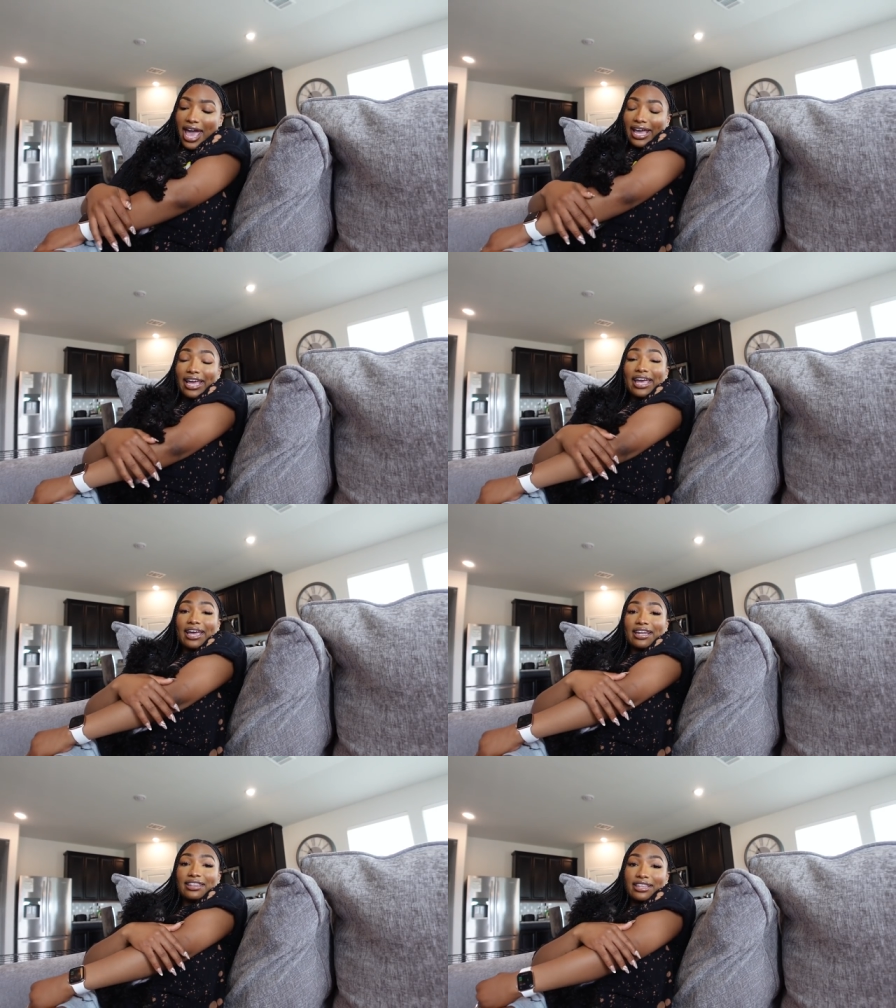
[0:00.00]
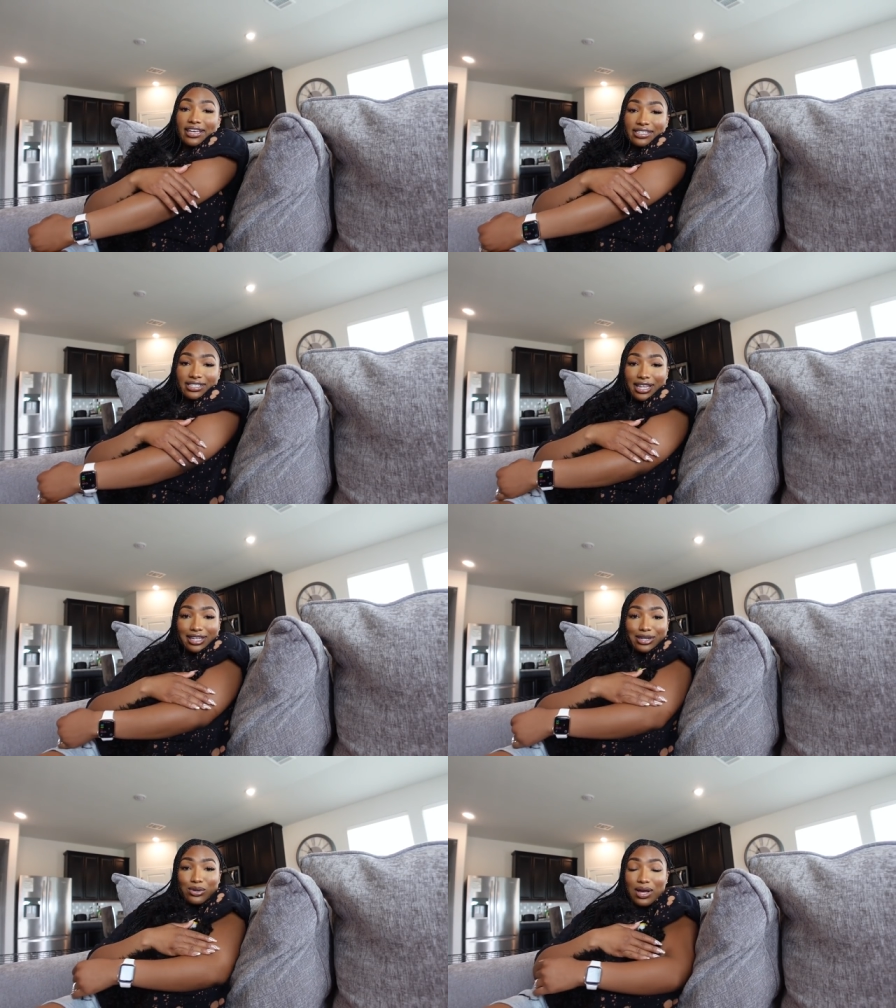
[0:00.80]
And this
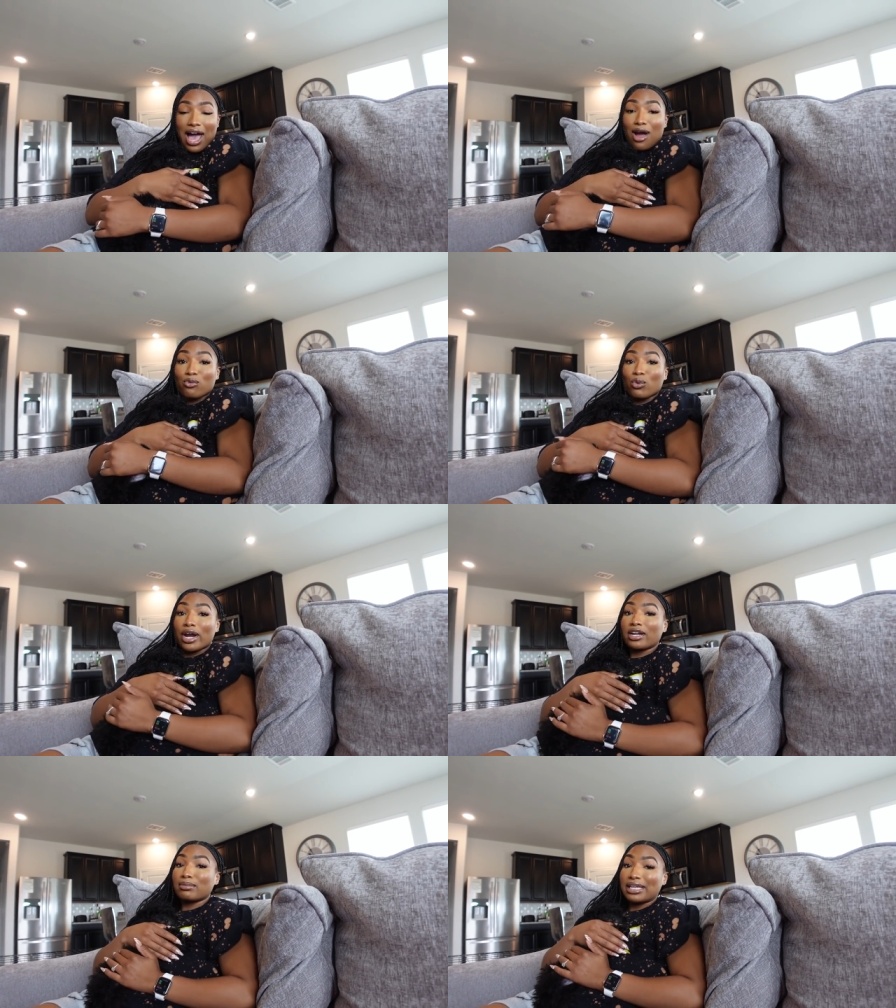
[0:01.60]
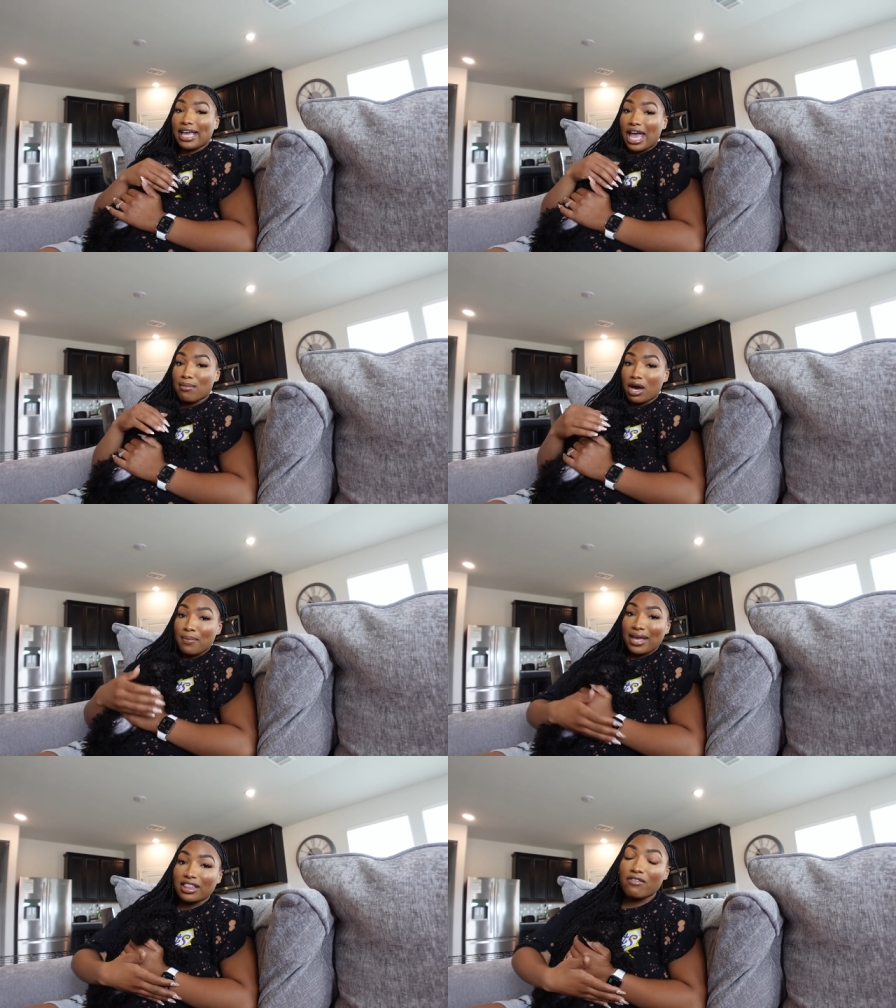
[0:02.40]
little guy randomly came
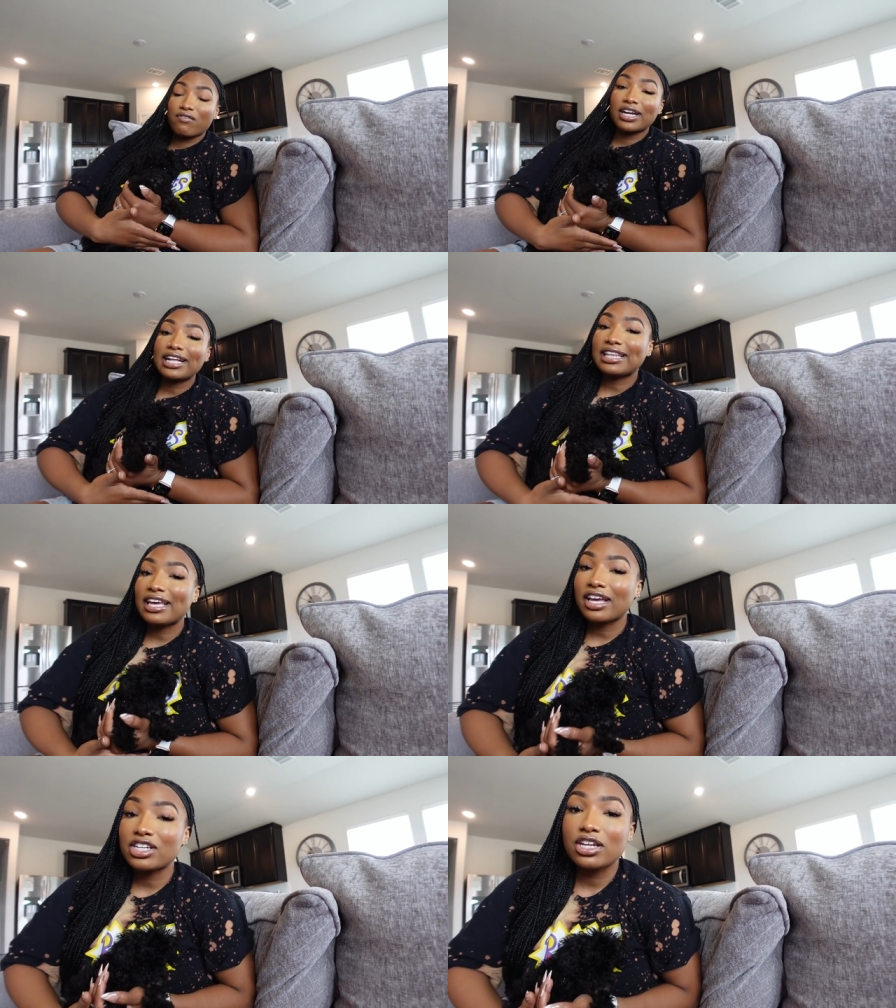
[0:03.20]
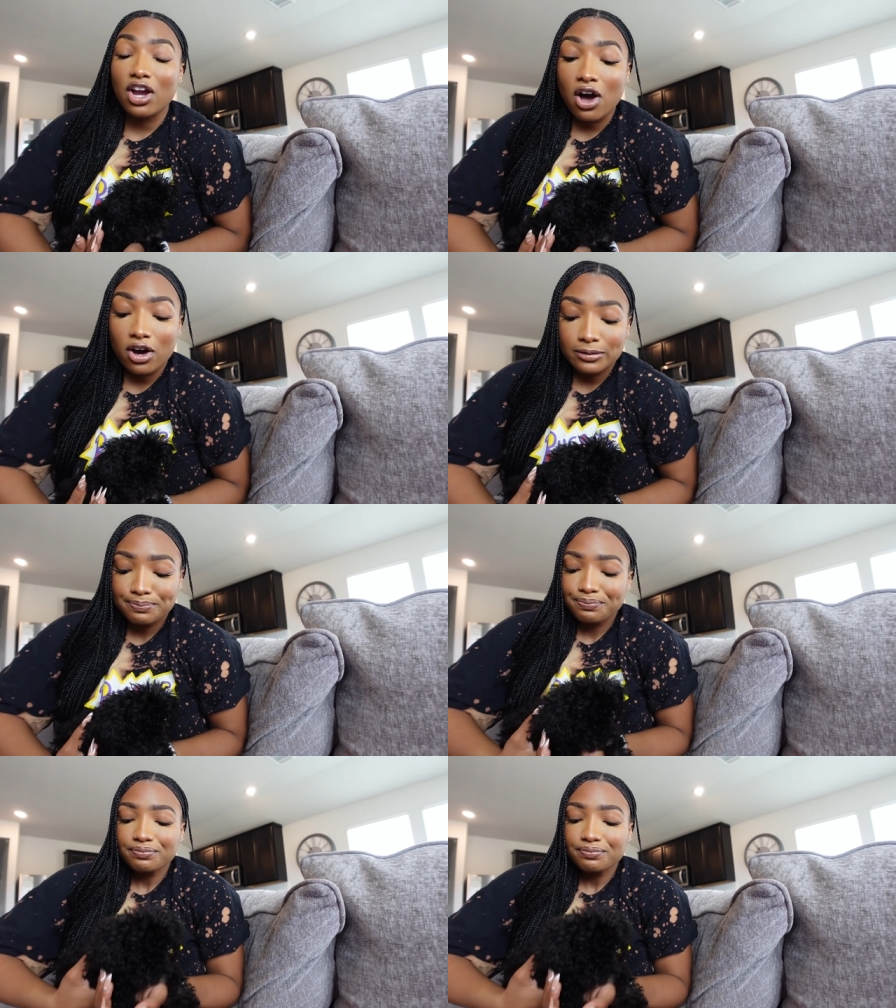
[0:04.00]
up. And the funny thing, y'all,